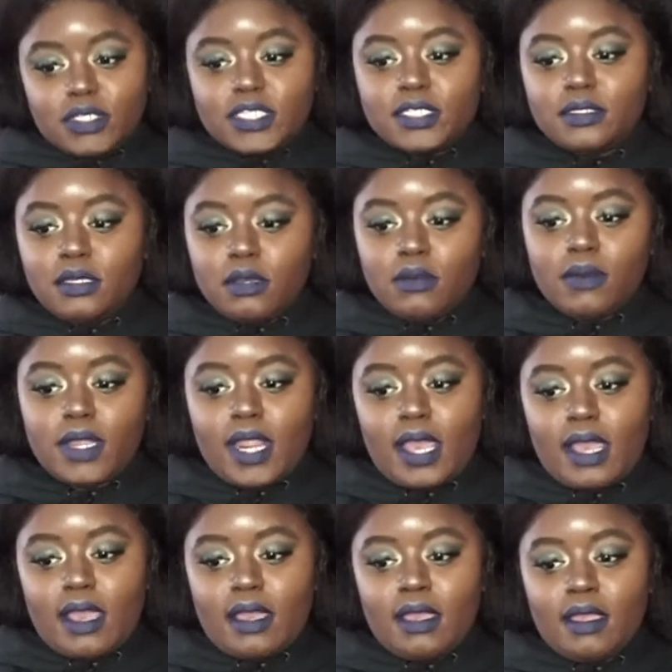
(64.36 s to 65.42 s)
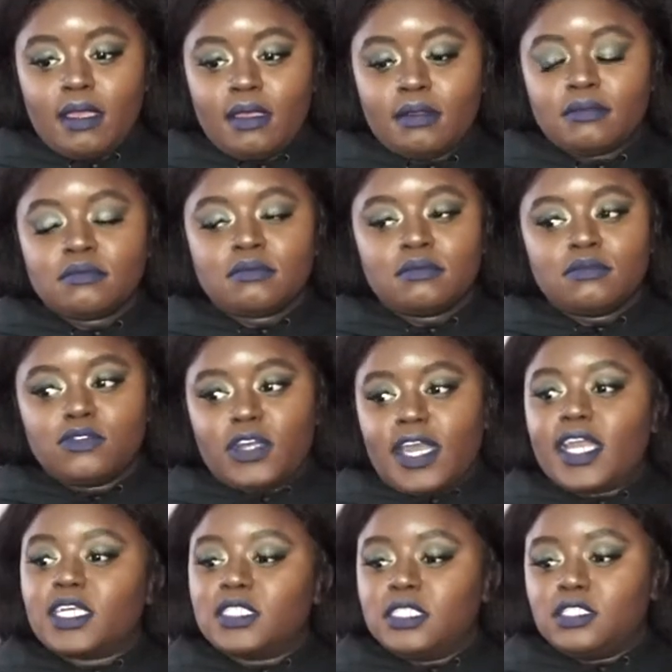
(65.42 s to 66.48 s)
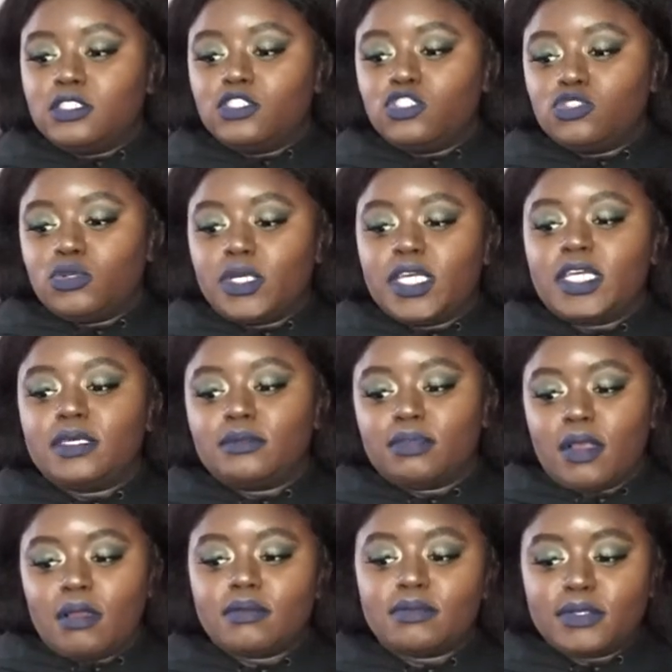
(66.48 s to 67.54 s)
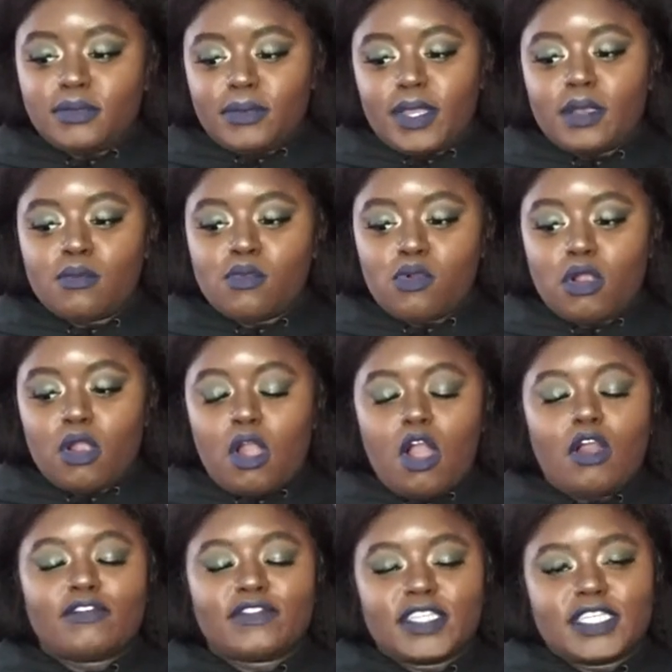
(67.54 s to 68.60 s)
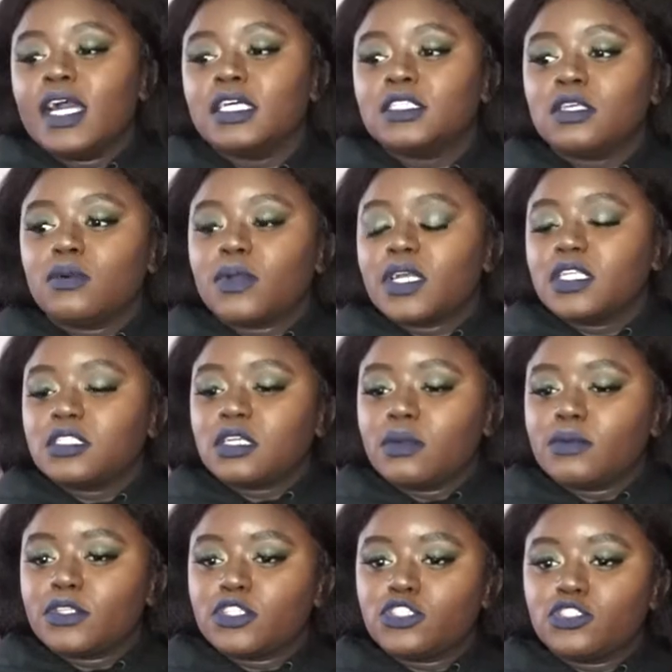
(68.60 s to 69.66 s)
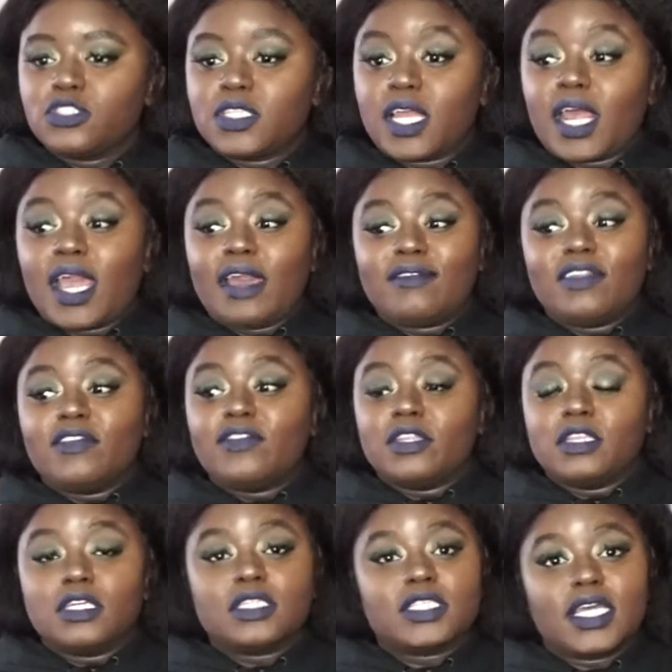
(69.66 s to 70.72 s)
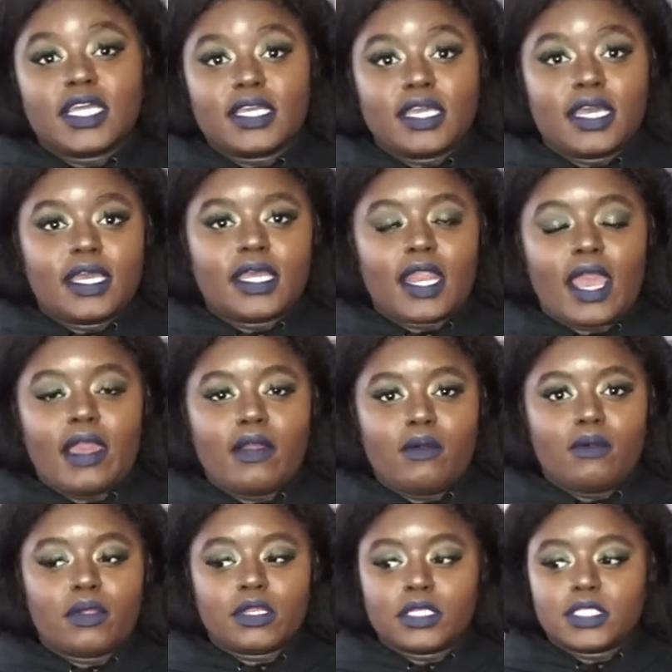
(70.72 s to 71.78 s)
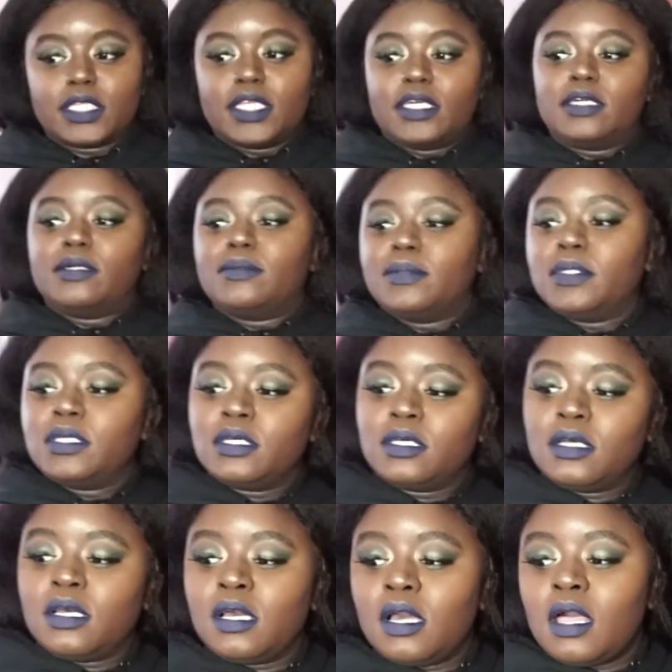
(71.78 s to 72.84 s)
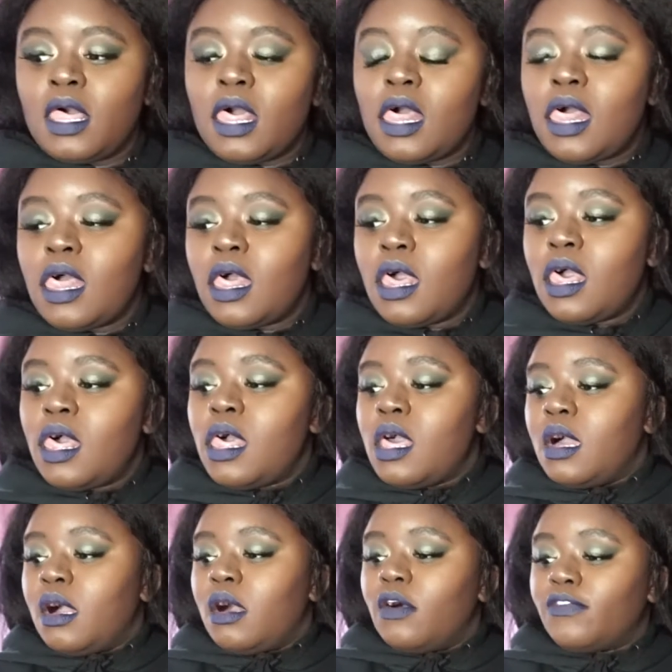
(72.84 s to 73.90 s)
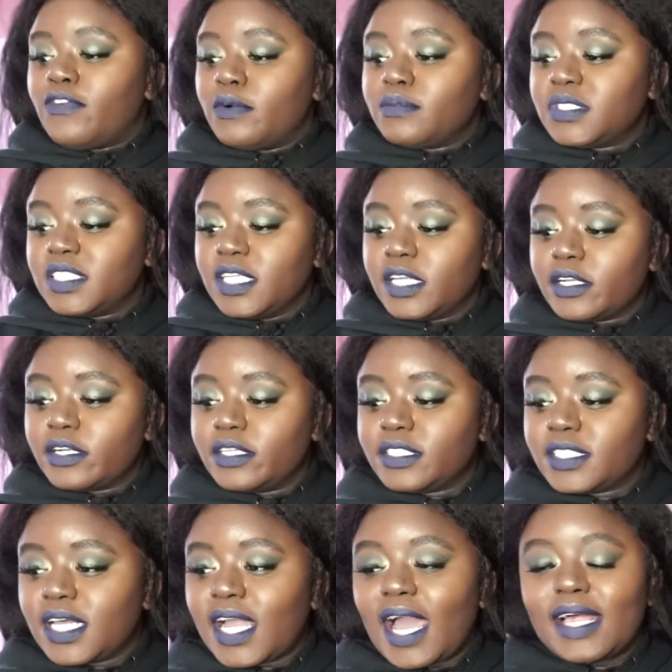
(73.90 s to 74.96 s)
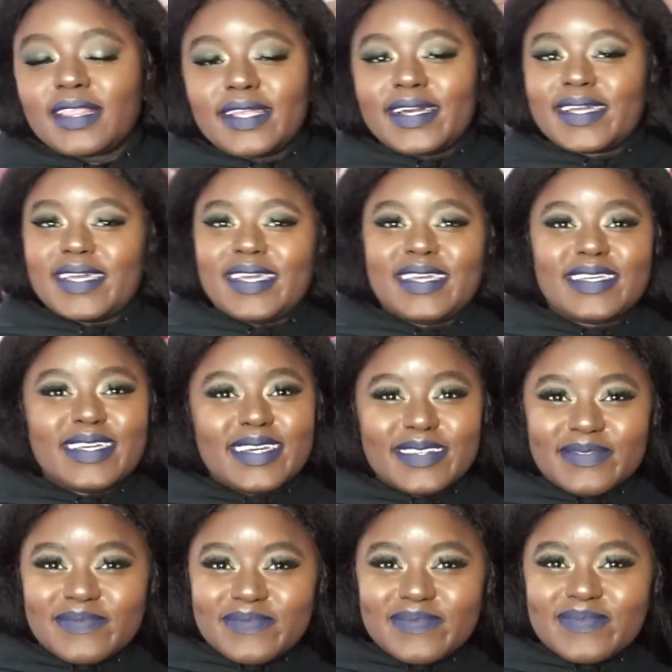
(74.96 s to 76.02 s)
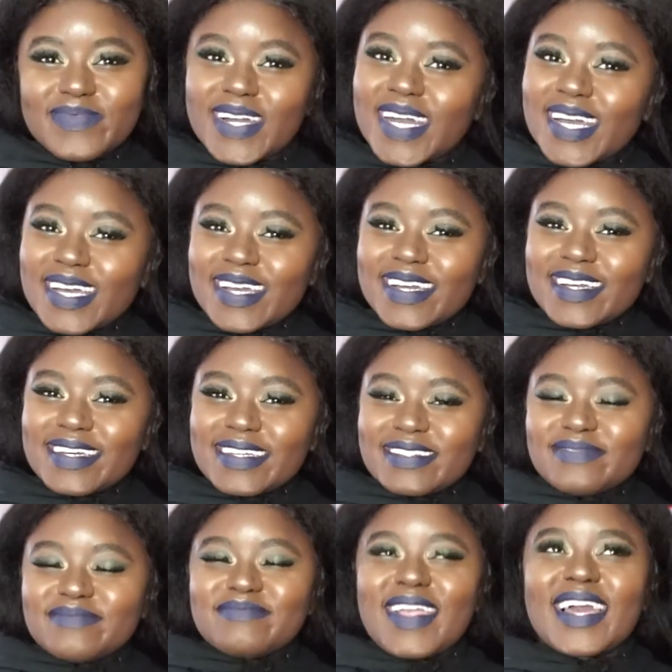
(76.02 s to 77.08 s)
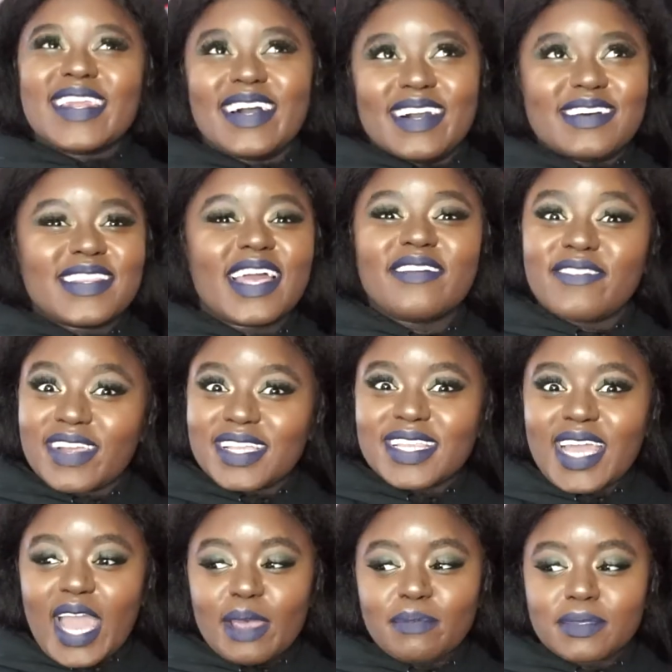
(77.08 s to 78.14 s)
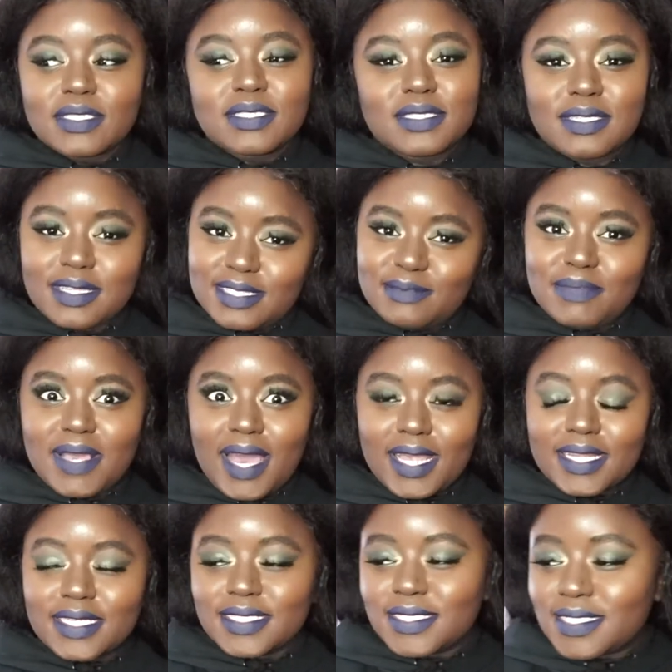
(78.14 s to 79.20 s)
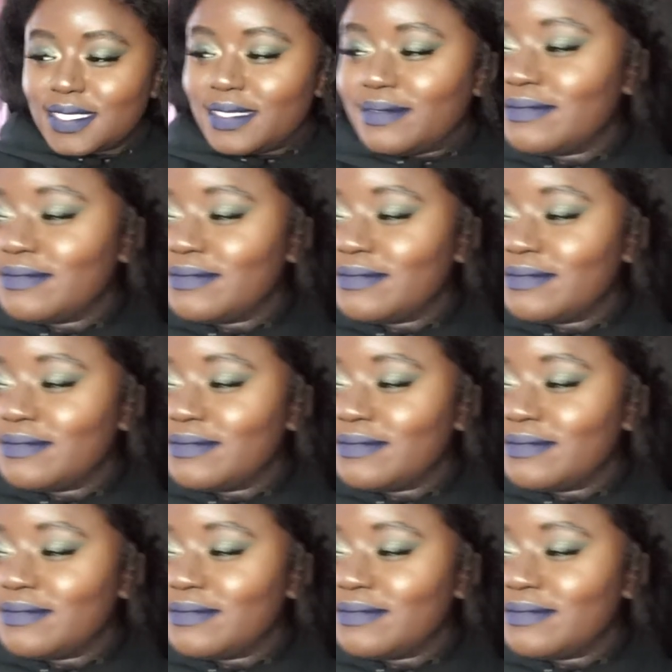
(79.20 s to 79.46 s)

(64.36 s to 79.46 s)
and what I will actually enjoy and probably wear more often. So we're gonna start with the shoes that I haven't even looked at yet. I ordered them from sneakers. I got lucky. What? I know, that rarely happens, let's be honest.